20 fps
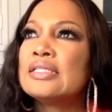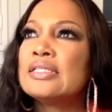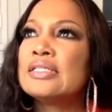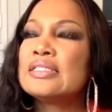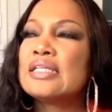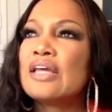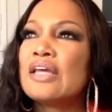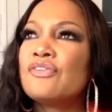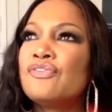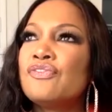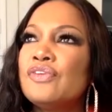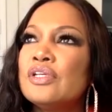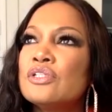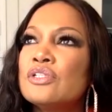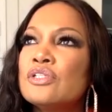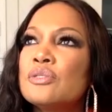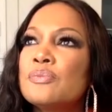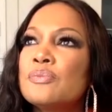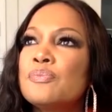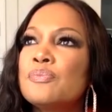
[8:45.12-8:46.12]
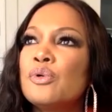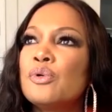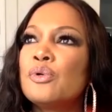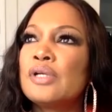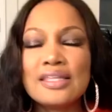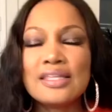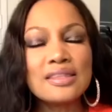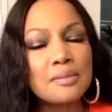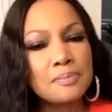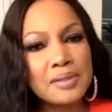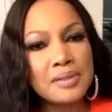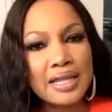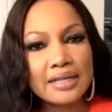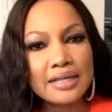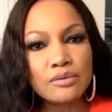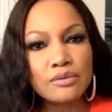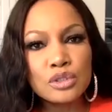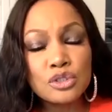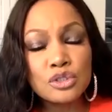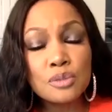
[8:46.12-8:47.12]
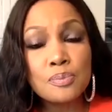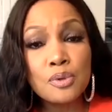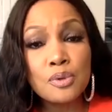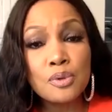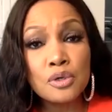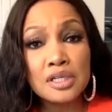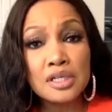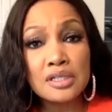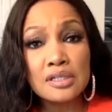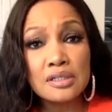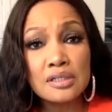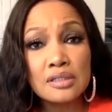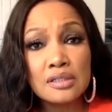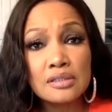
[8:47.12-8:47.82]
did I feel supported? I think the plight was supported.